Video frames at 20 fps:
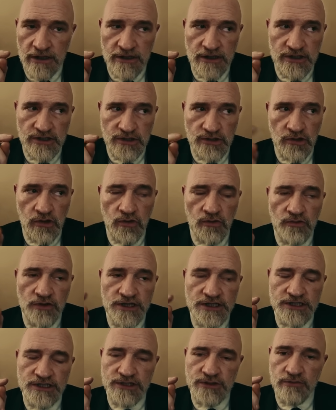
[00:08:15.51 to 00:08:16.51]
There's no
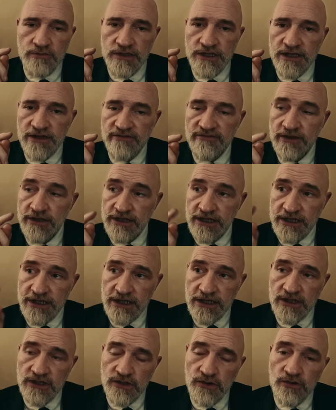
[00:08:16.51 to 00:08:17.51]
reason to believe that they
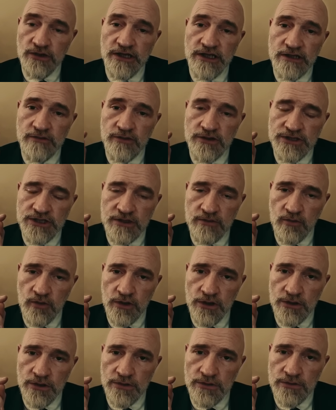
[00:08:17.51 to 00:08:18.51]
didn't do it in the Muslim
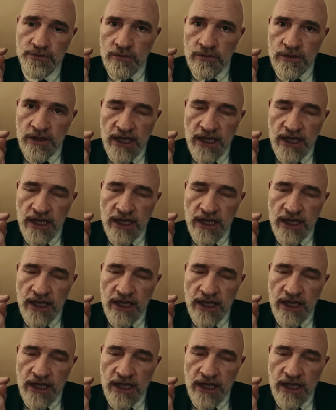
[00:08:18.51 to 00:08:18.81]
world.